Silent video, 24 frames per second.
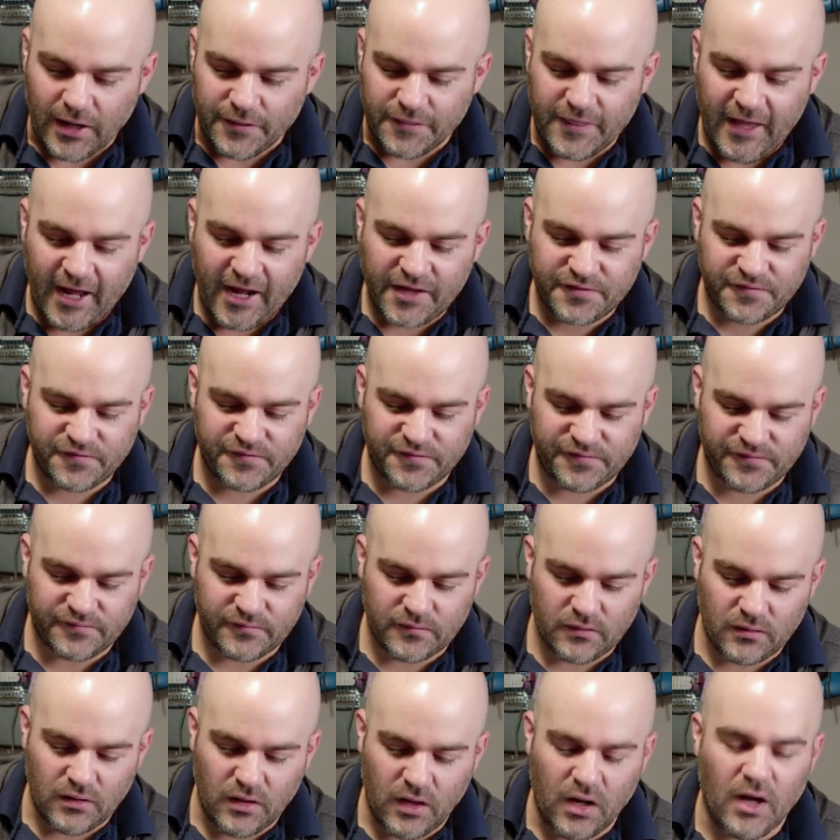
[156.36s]
that's
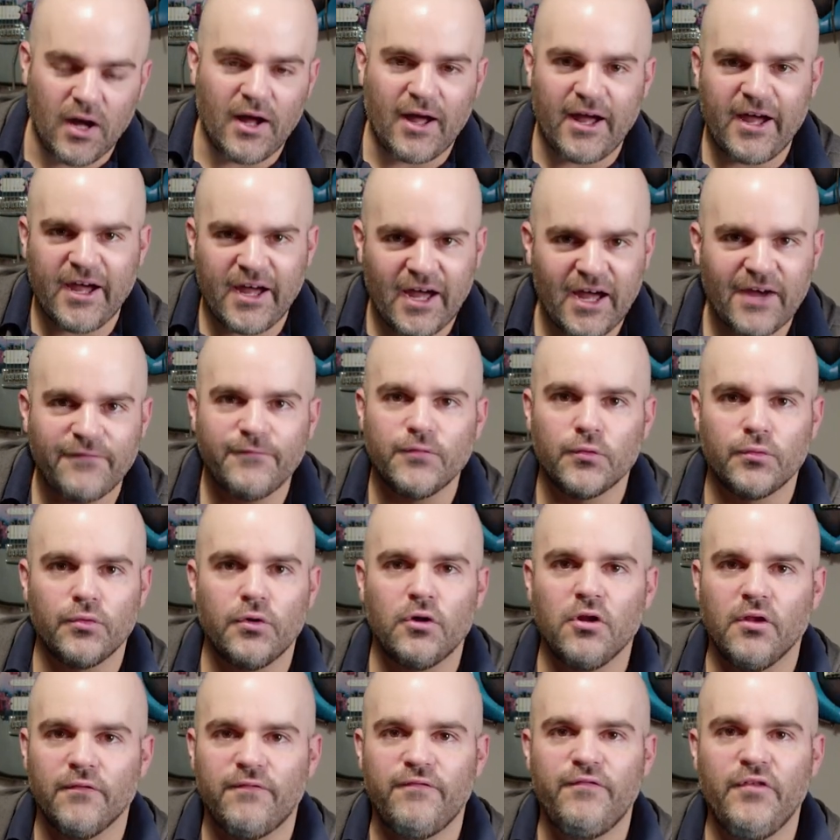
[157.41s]
a half a
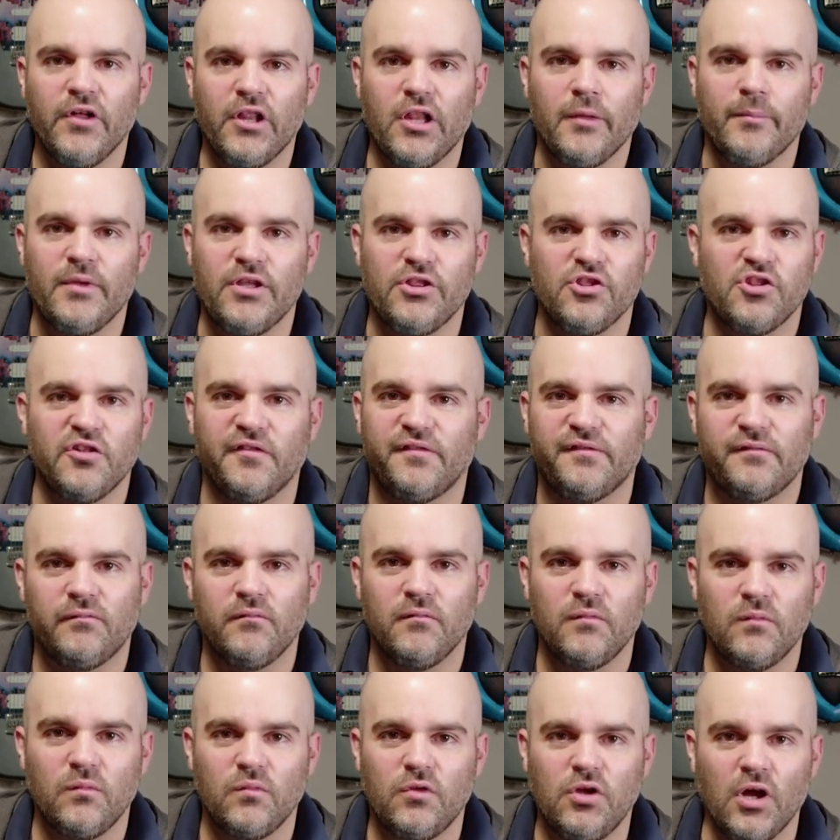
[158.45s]
roll of filament just
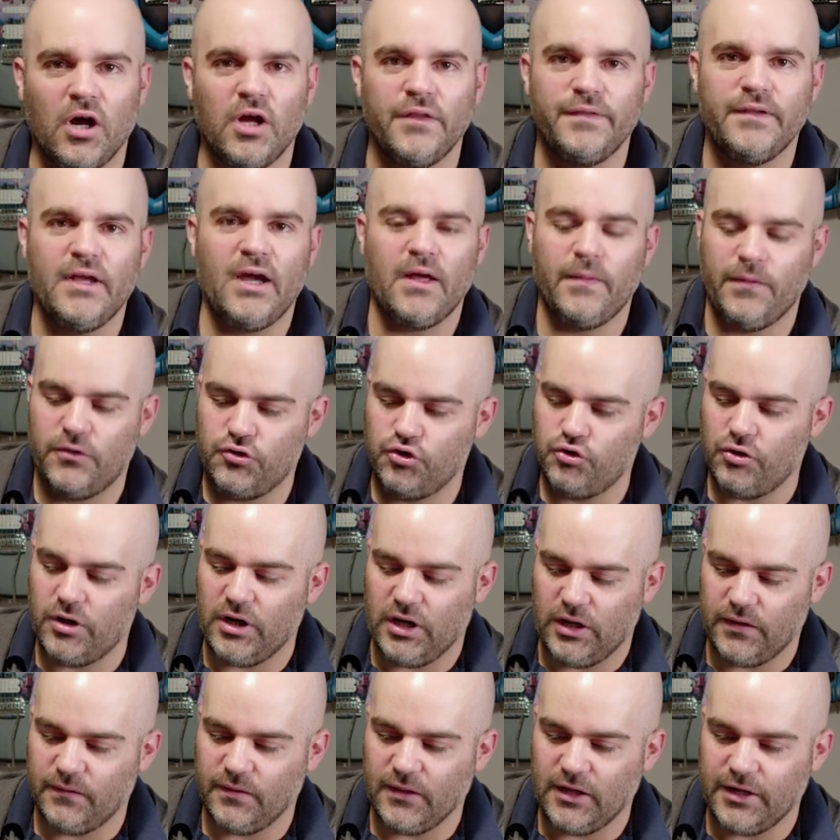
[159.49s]
gone down the
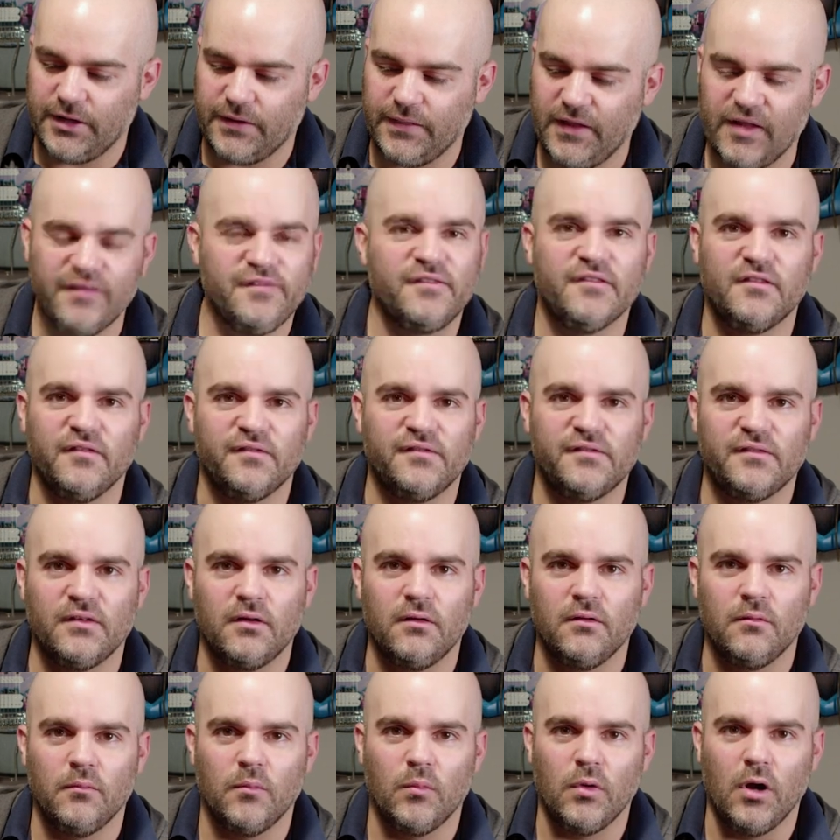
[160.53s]
drain. Like, that's just
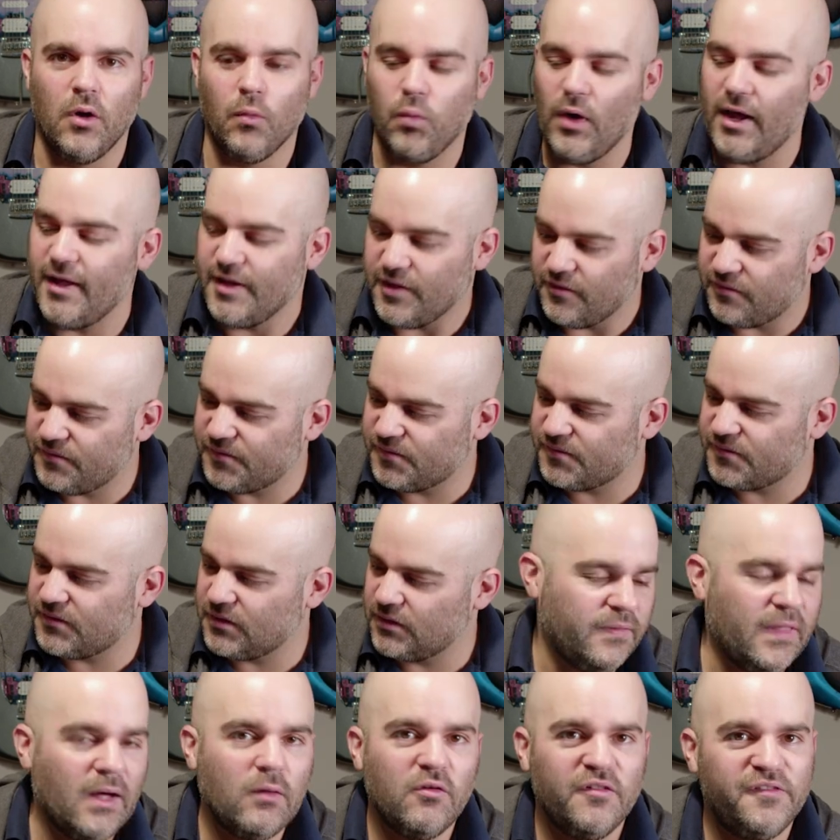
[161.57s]
a waste.
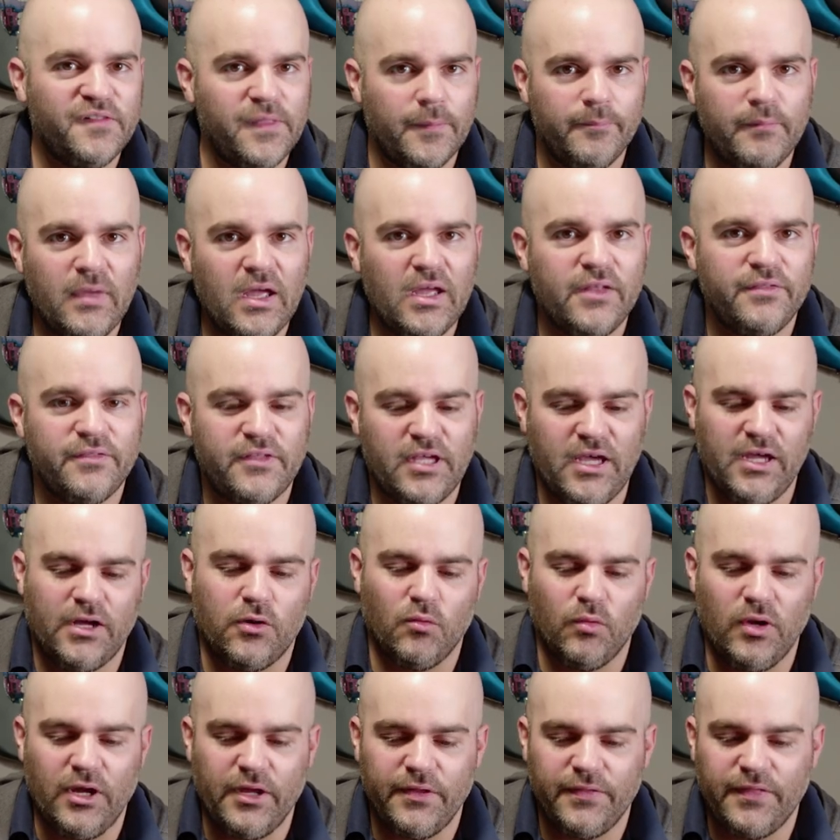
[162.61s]
That was the main
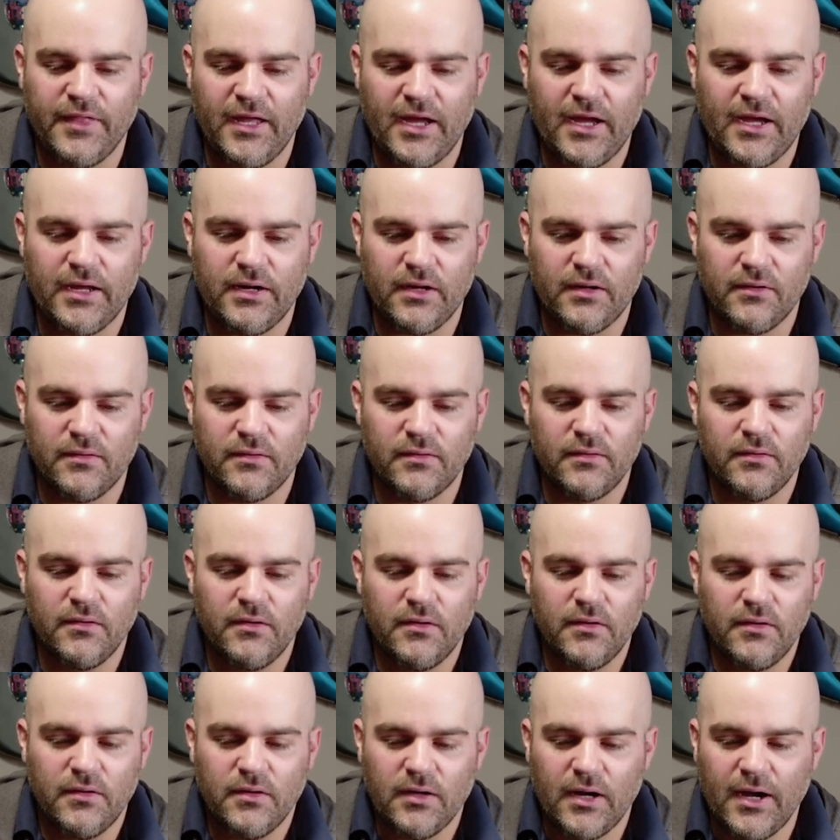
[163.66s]
takeaway that
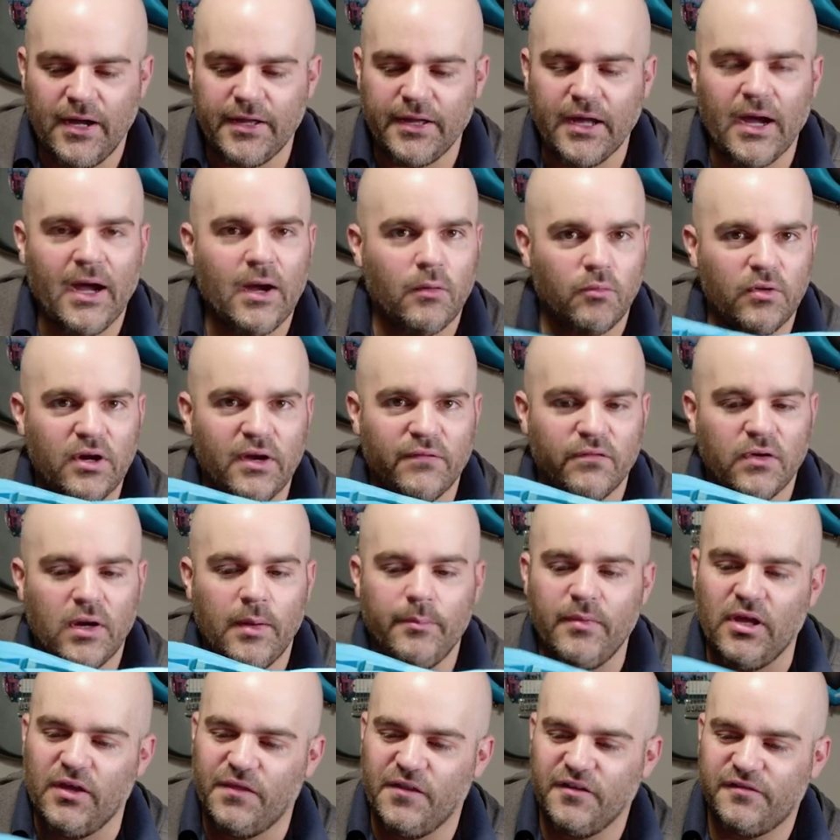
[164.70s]
I got whenever I
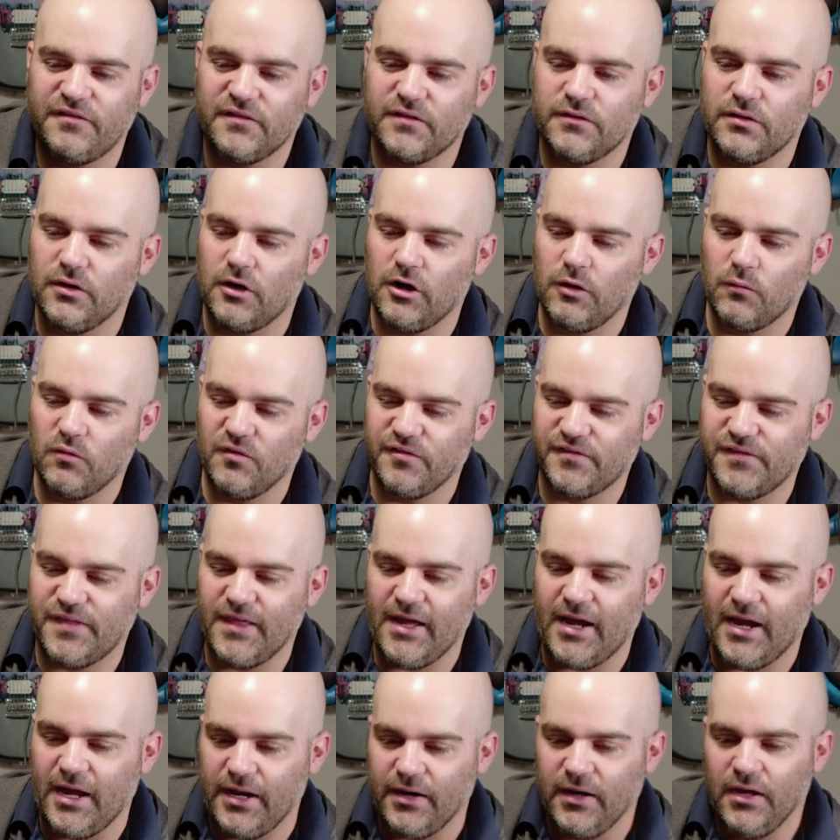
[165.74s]
made this guitar, was
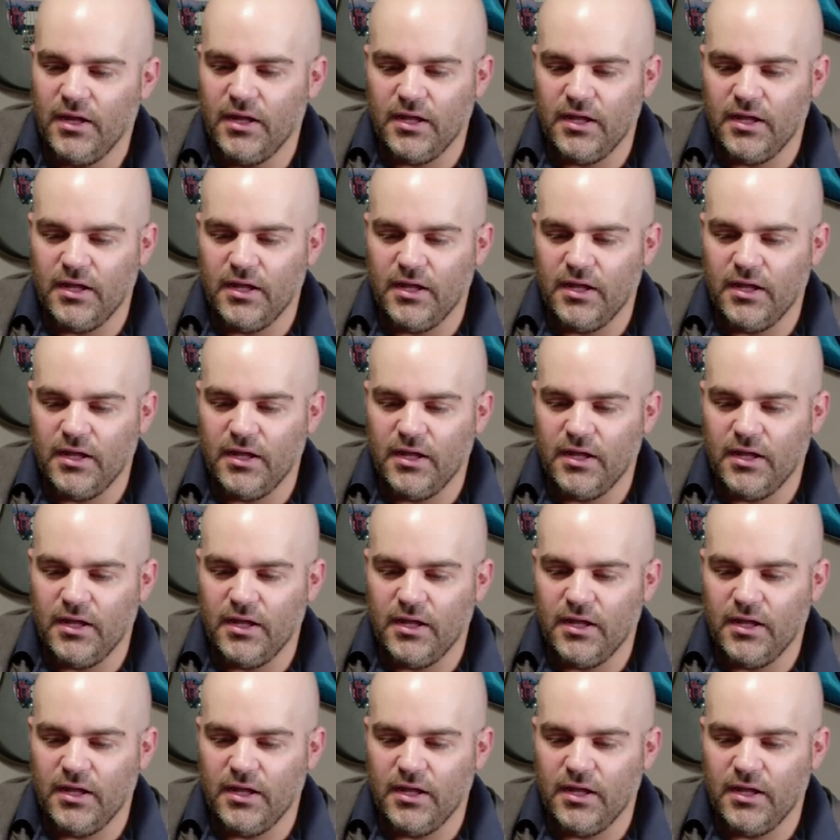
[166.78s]
that